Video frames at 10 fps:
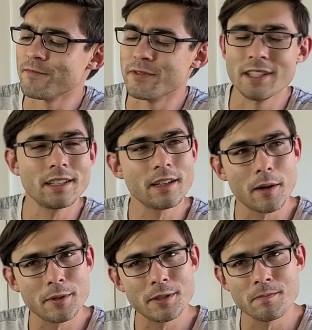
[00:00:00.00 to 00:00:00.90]
vegan
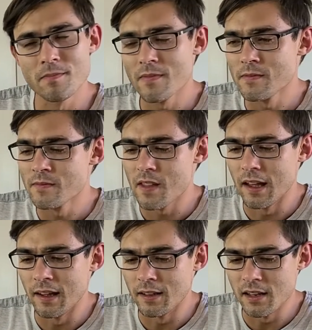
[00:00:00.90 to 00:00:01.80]
gummy.
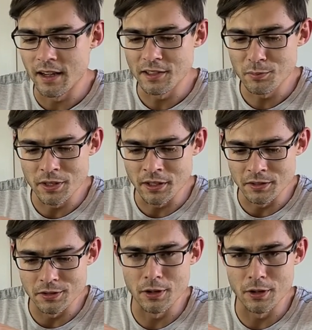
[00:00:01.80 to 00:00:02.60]
Nice because